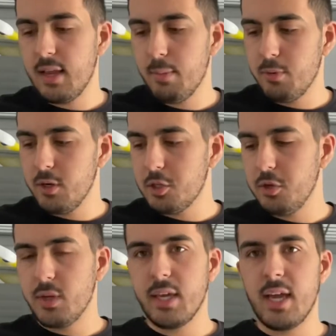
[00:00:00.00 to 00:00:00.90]
pretty sure you
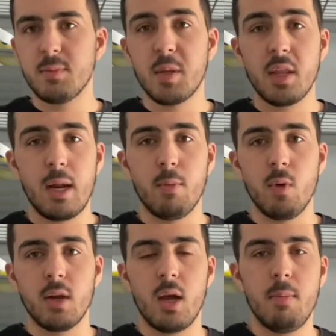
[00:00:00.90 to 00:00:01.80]
can guess, but the
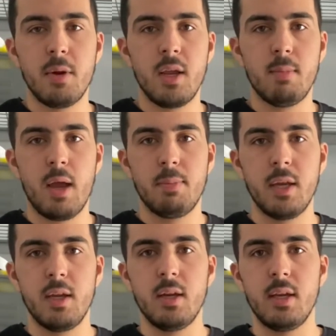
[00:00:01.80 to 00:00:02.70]
#1 company in my
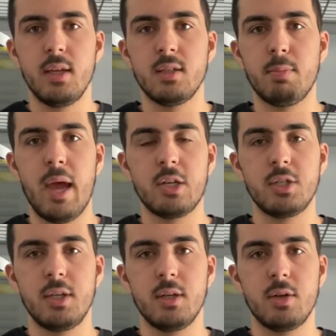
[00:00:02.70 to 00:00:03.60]
opinion is
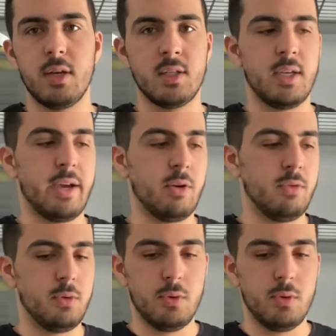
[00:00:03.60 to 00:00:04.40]
Pangea Crested Gecko food.